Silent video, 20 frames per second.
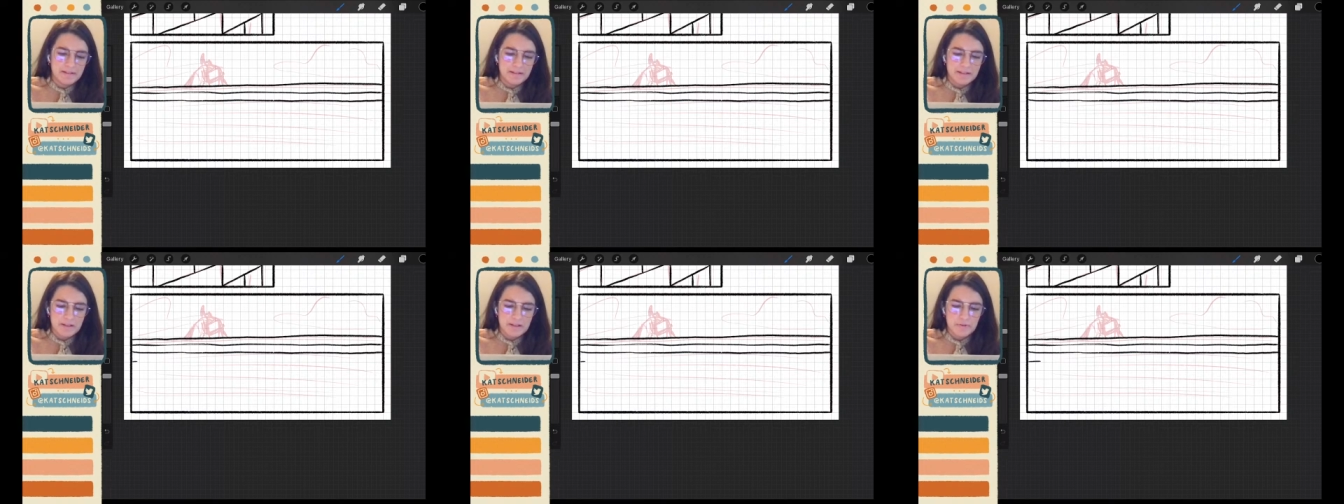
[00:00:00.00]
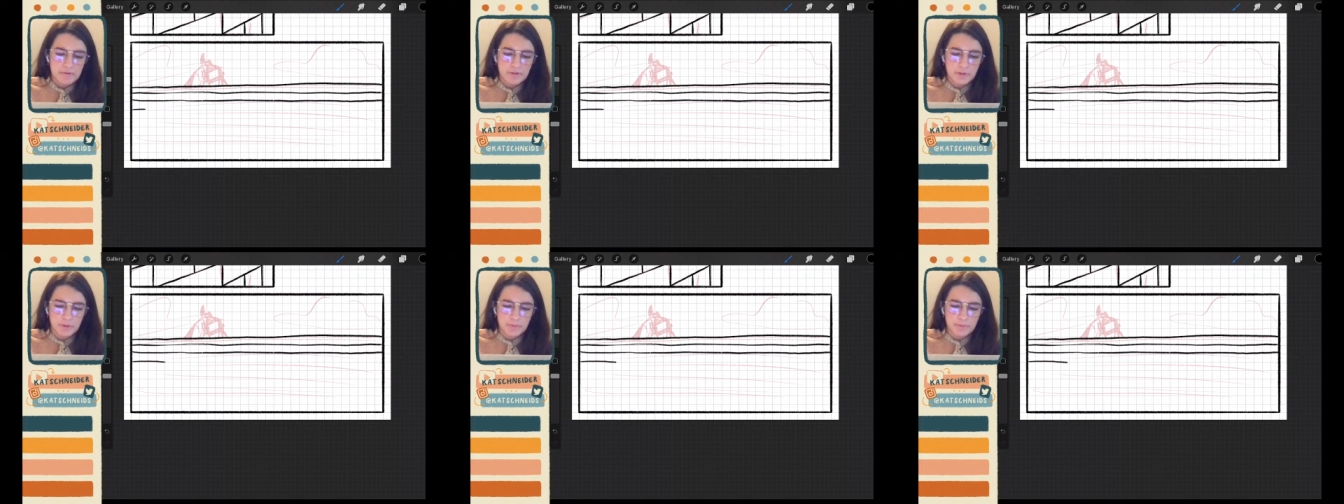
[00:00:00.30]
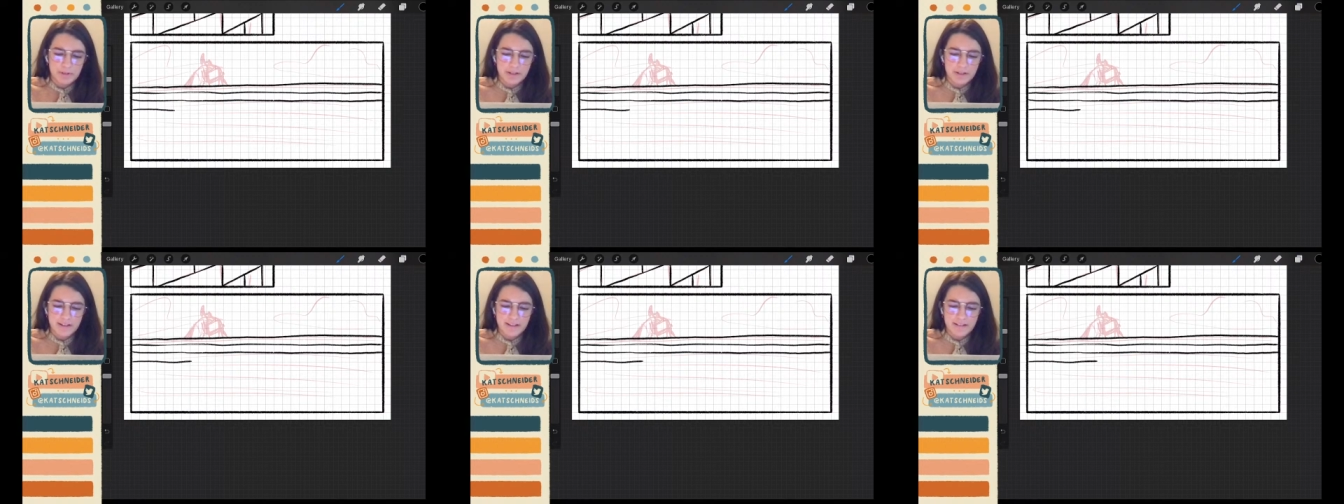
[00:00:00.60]
Thank you, Joe
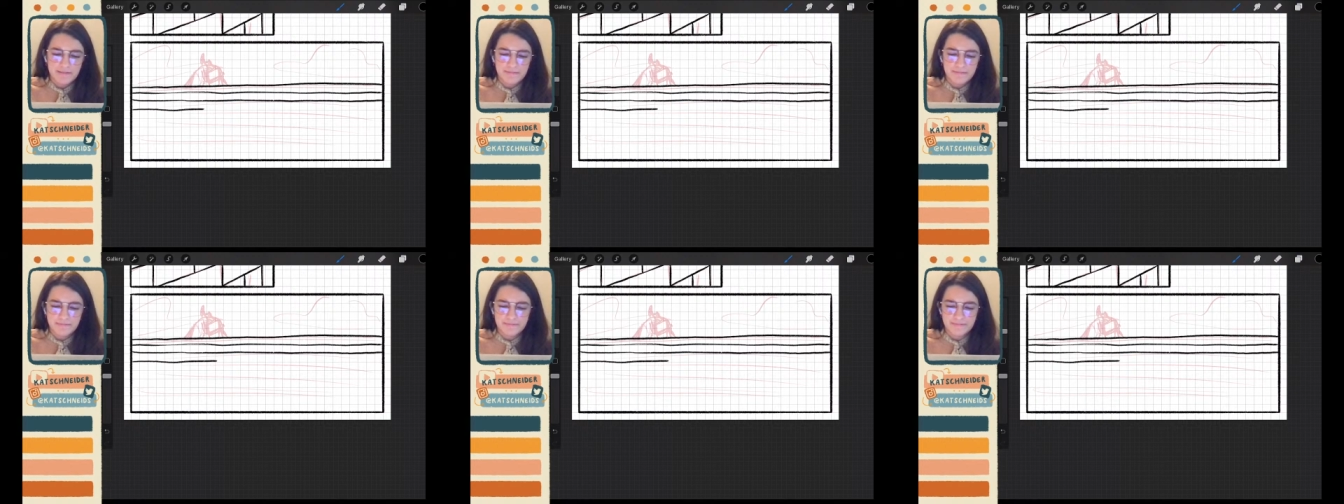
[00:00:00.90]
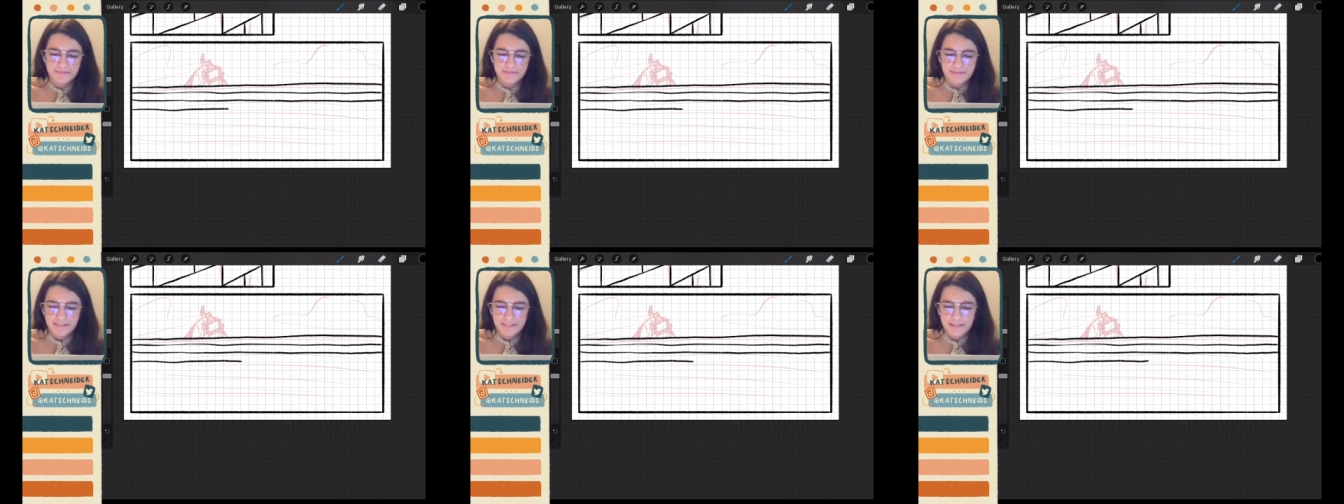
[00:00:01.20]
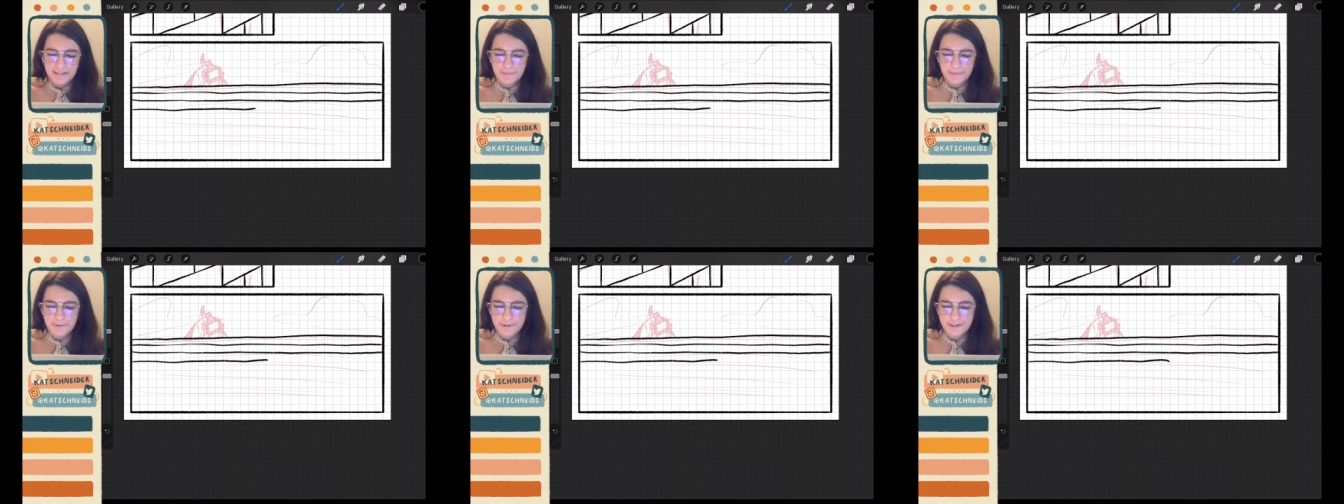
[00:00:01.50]
Blaine.
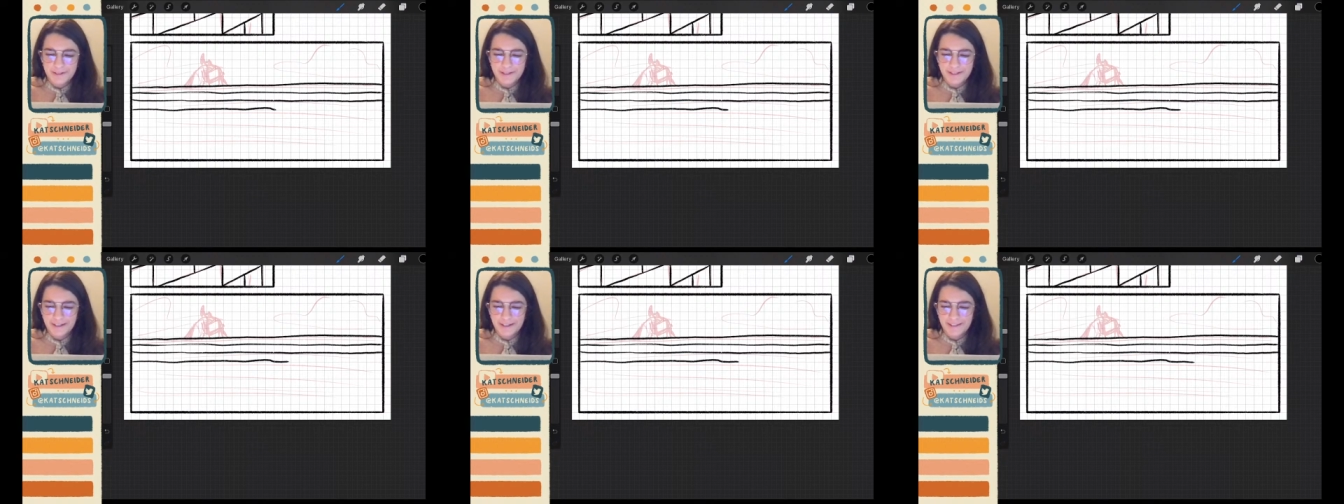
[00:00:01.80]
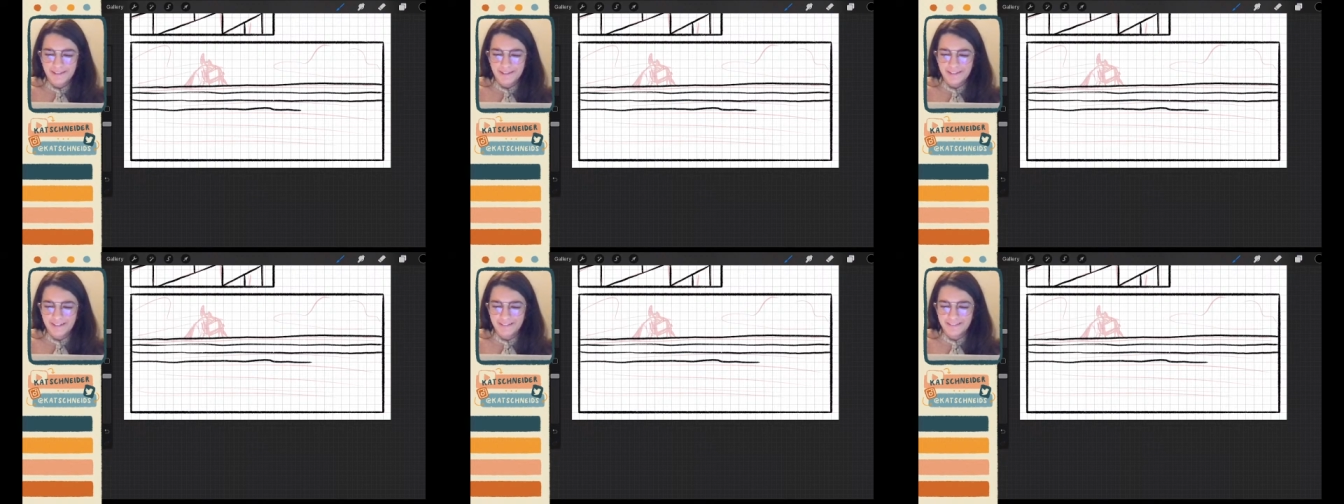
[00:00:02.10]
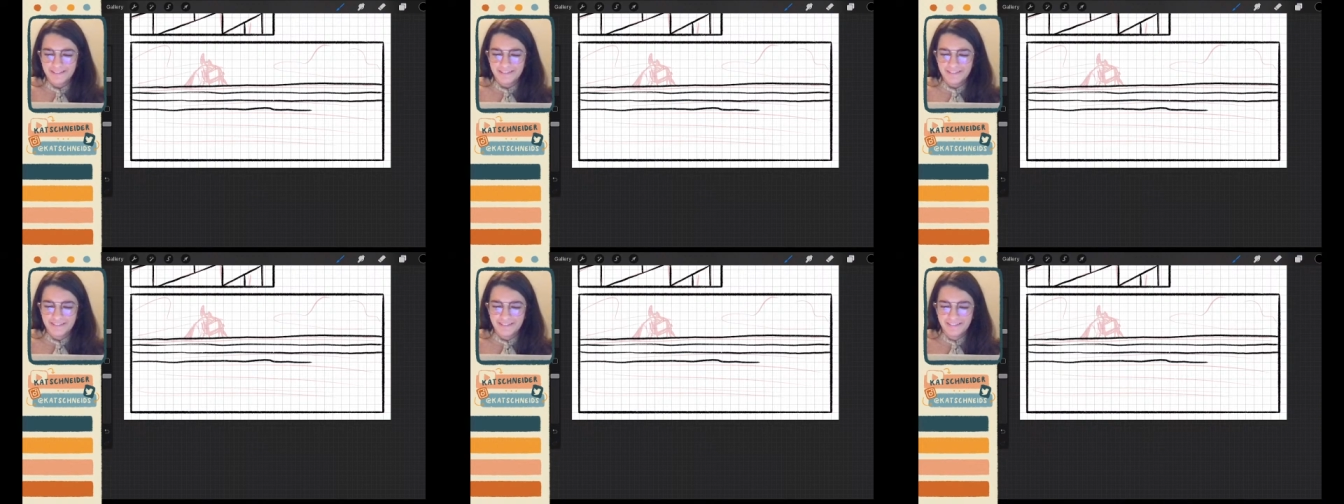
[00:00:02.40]
Appreciate that.